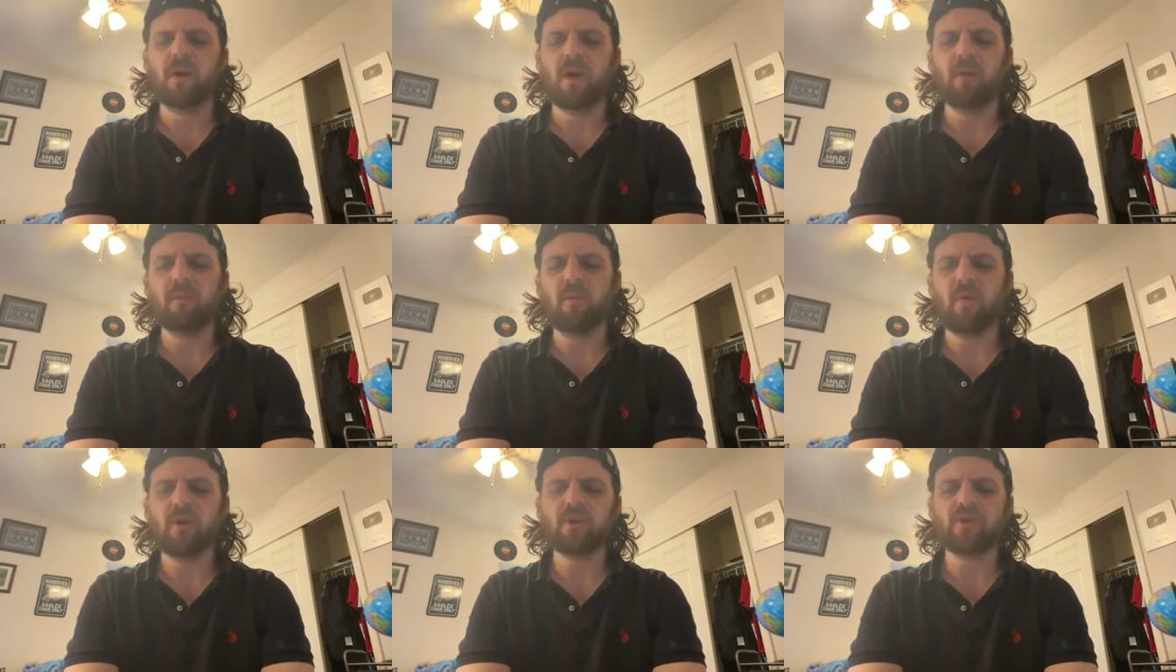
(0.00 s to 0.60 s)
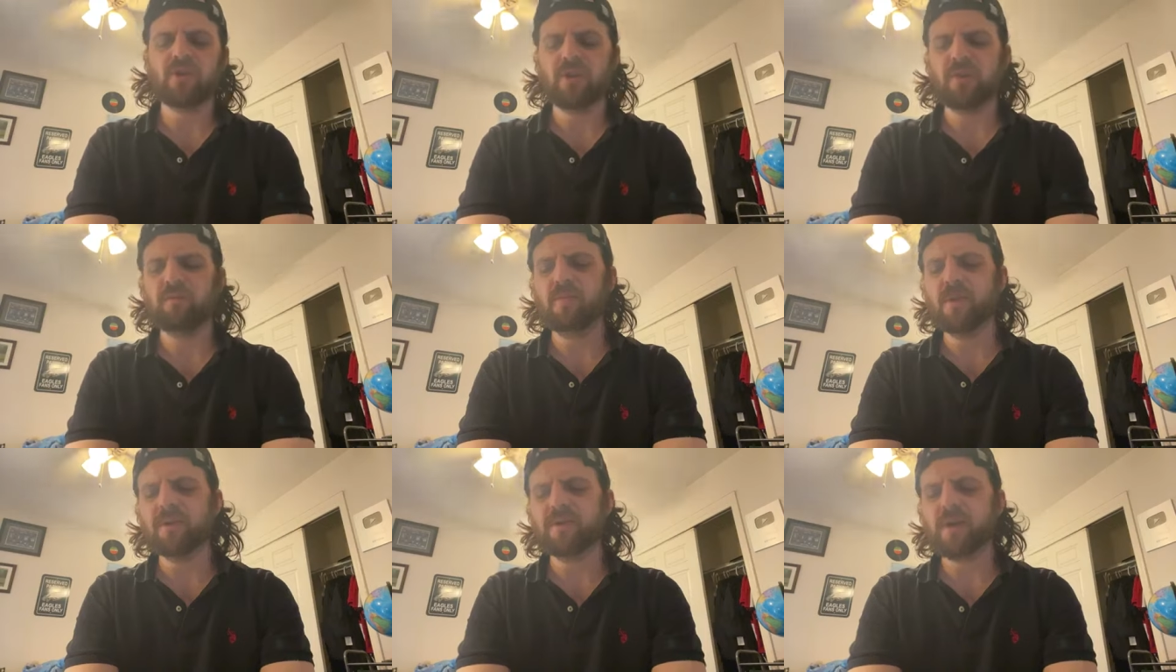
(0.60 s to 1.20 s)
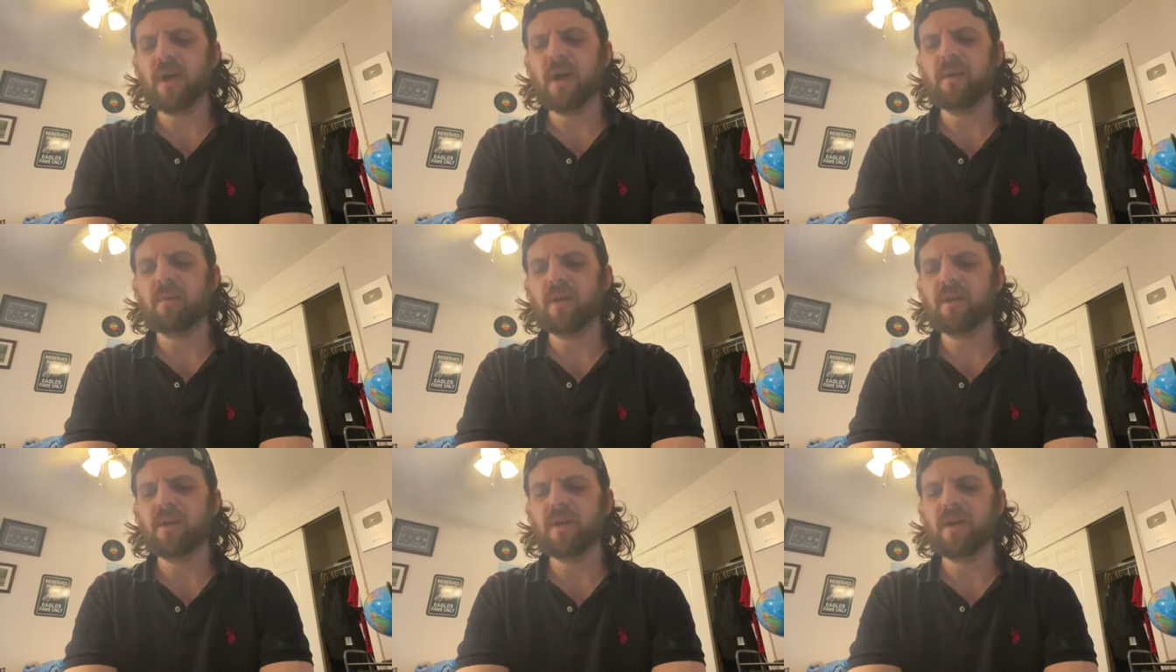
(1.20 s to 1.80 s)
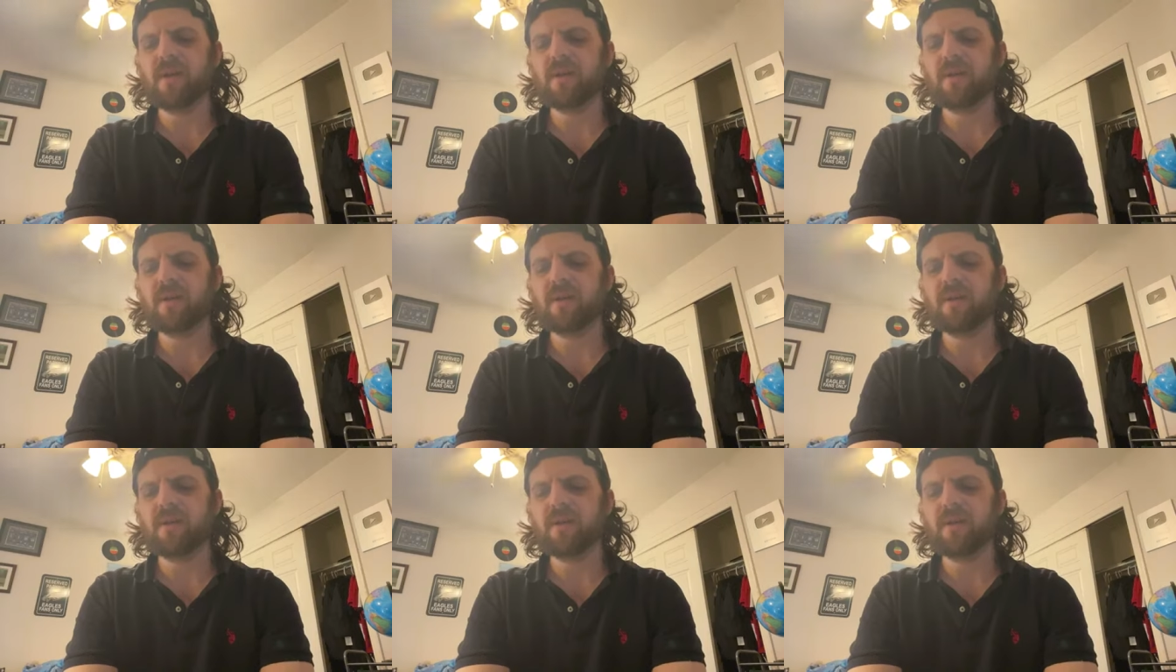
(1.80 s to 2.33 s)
I'm questioning it big time, and and